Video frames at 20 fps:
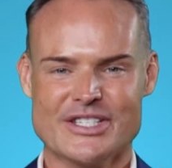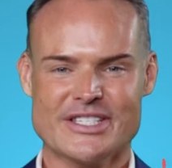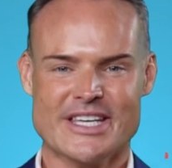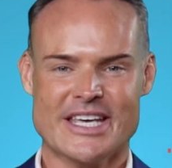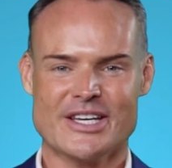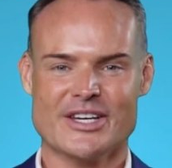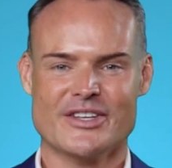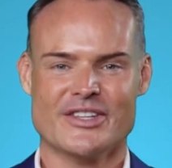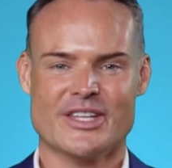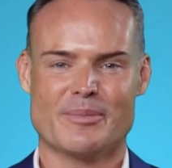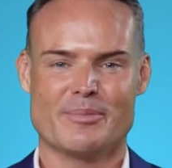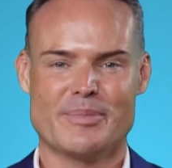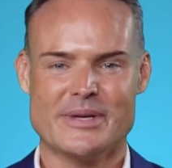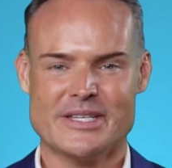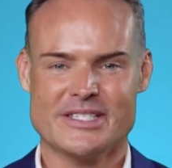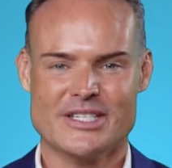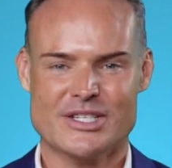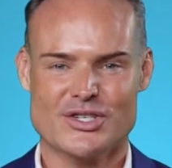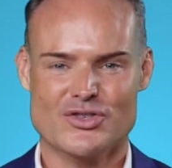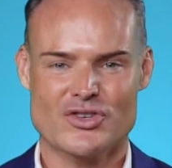to take on that
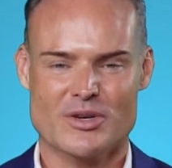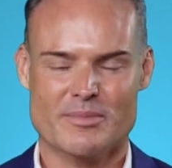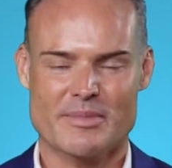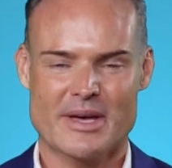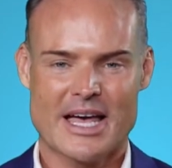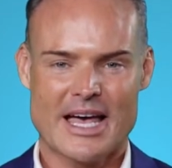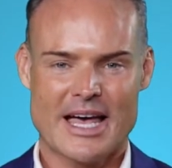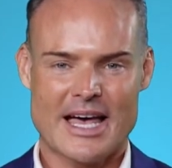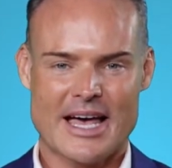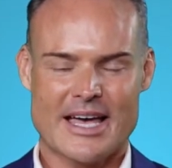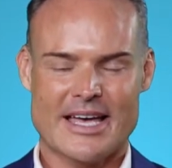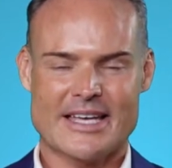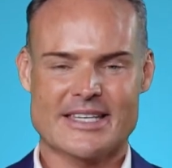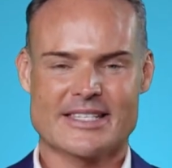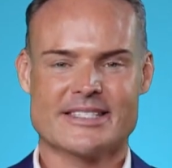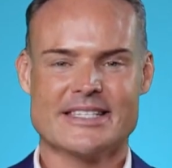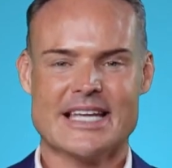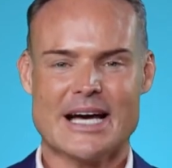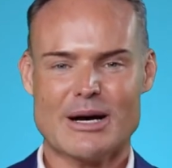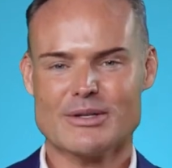business trip,
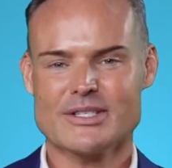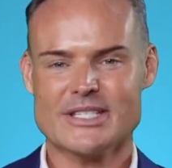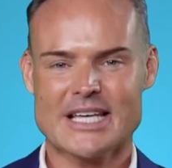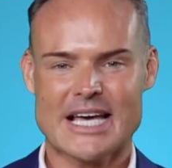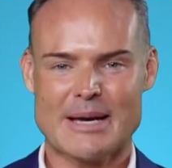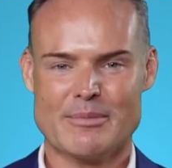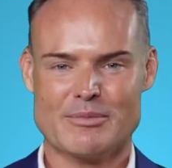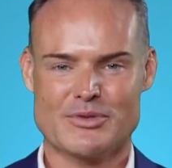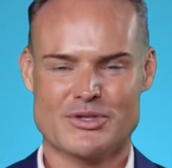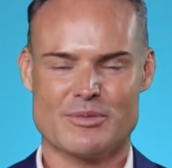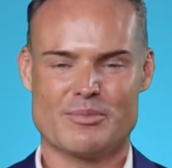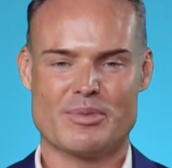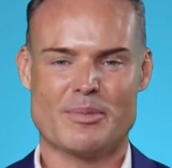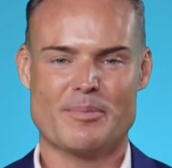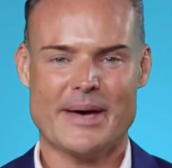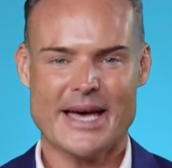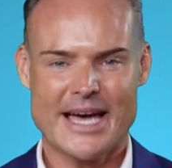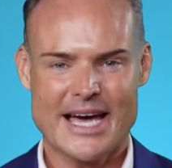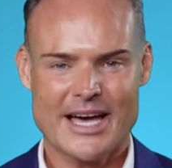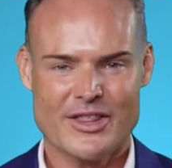it's now time to
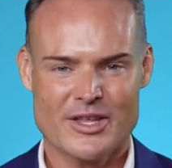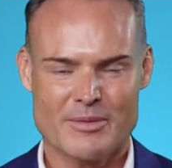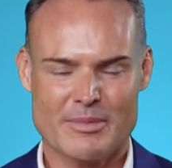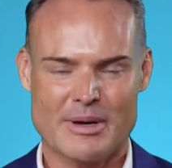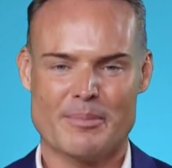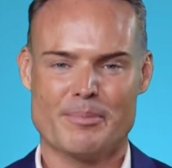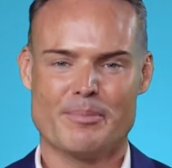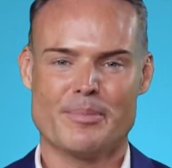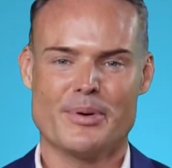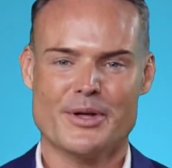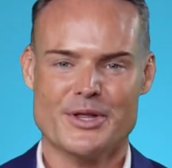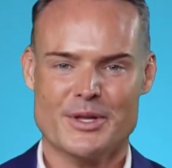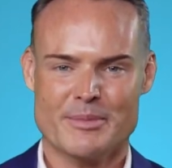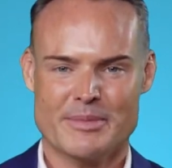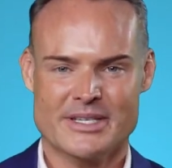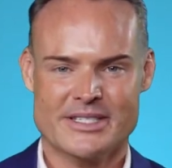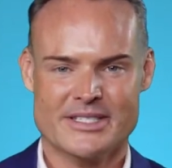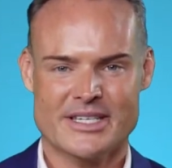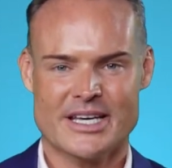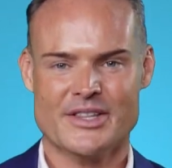prepare them and put them
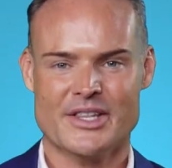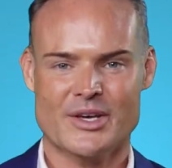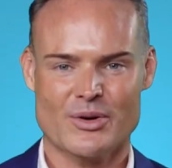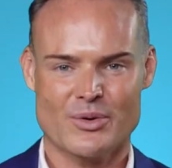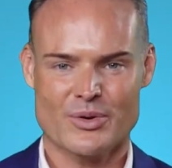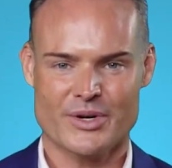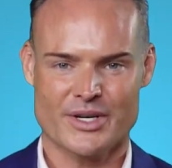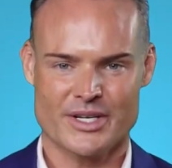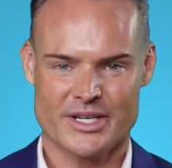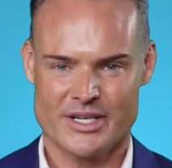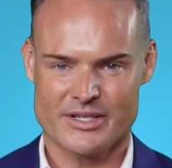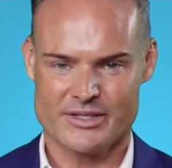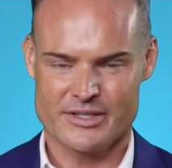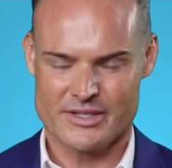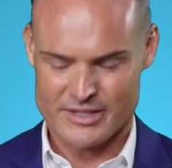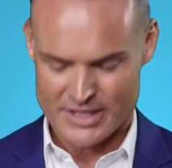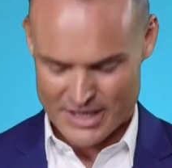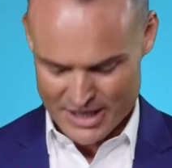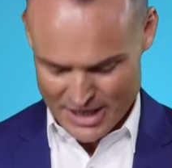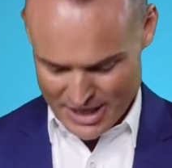inside their organisers.